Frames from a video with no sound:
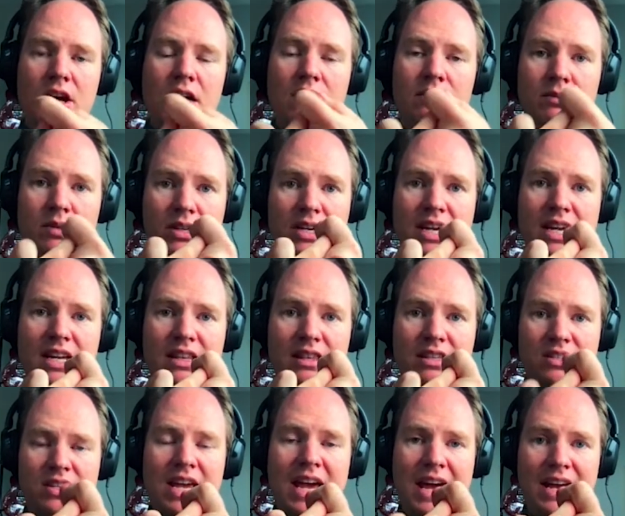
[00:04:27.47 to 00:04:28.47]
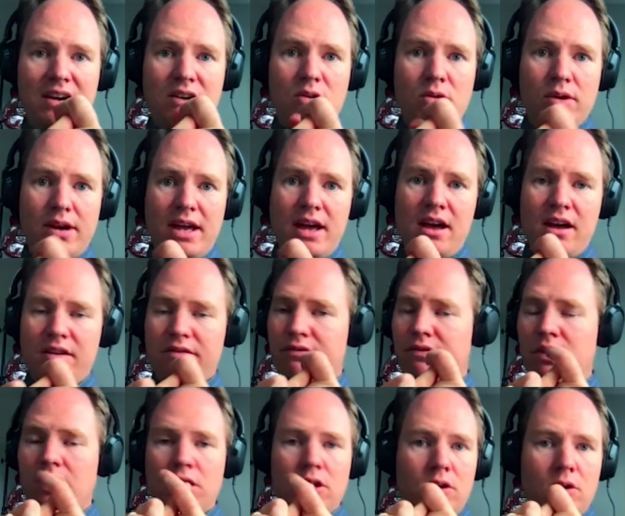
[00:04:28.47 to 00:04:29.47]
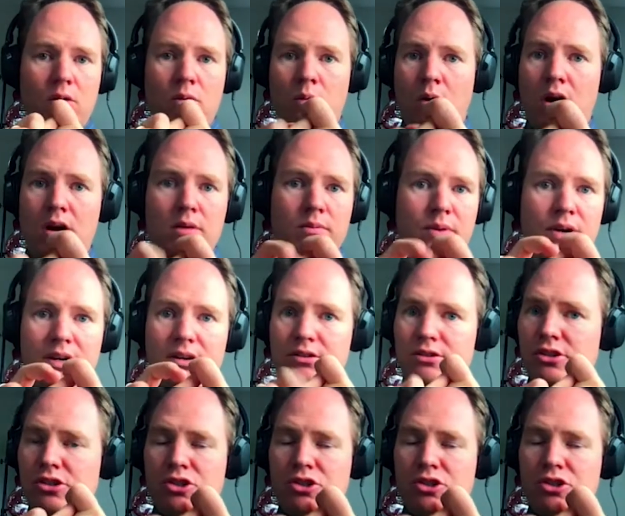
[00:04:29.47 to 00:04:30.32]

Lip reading: Looking at this category of water bottles,